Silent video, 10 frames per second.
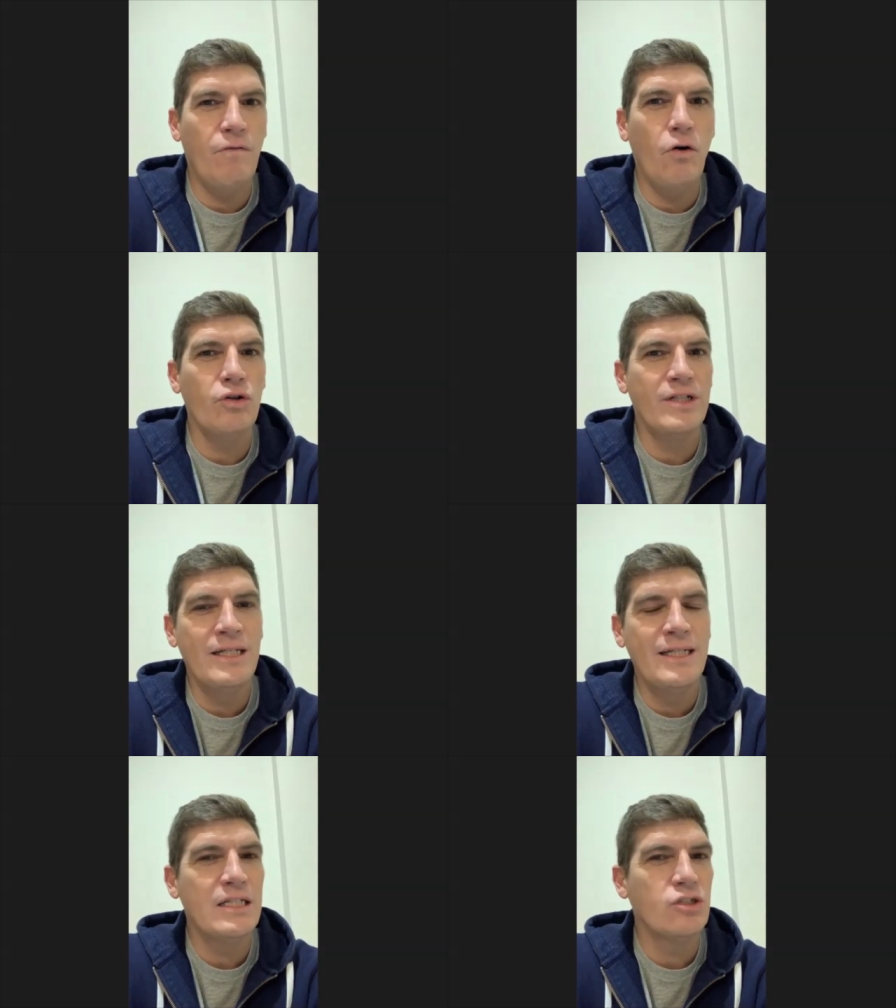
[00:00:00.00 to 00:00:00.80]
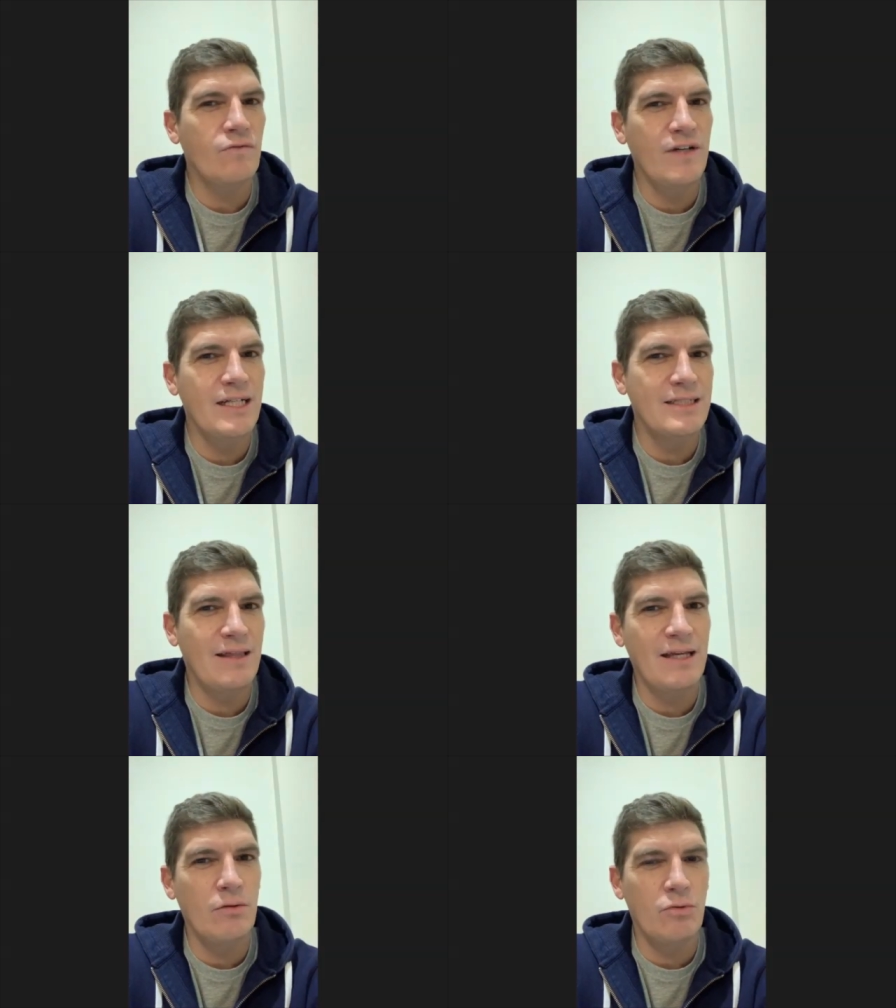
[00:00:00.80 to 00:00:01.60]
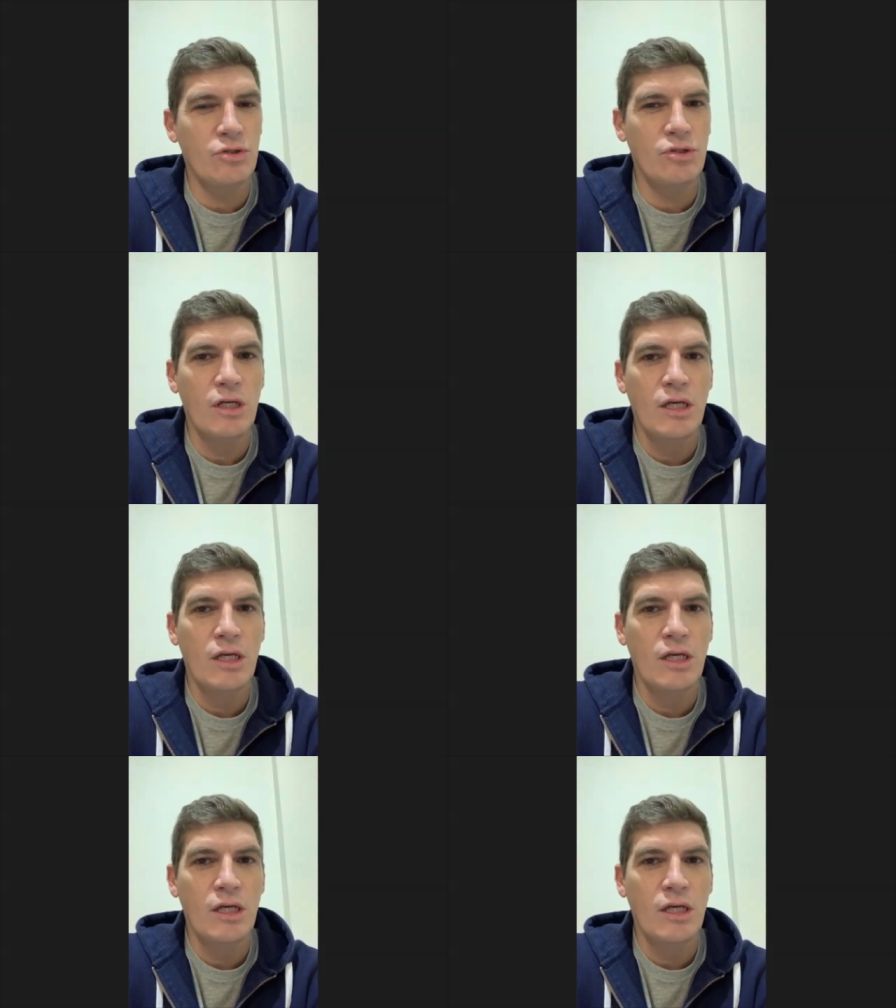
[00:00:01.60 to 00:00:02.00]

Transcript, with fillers: 14 years of age, I think it was.